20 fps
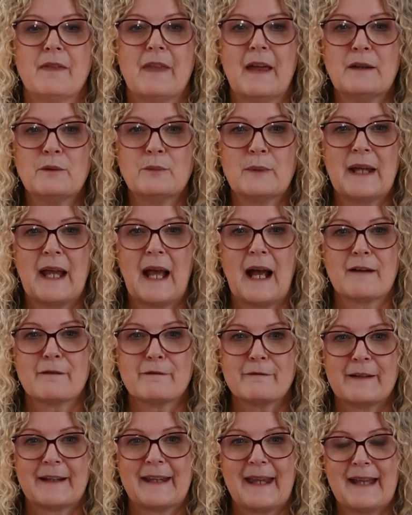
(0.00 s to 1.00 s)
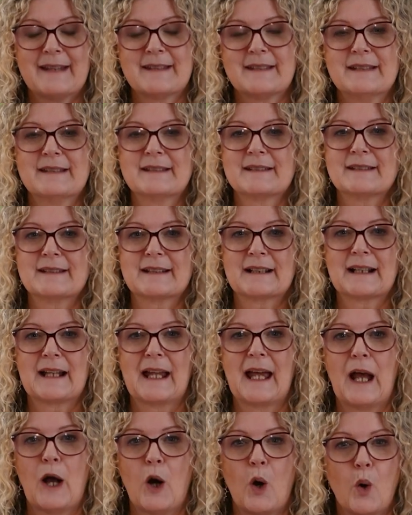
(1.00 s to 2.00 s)
Then we have forgetting to
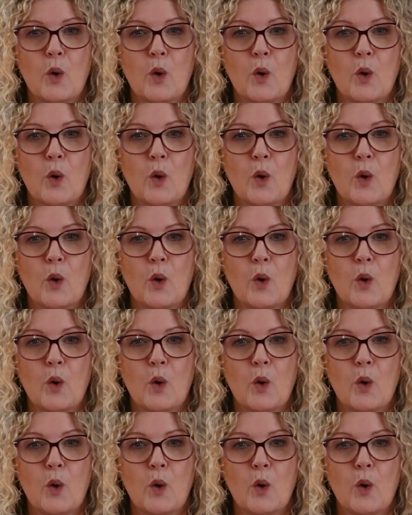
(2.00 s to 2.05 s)
declare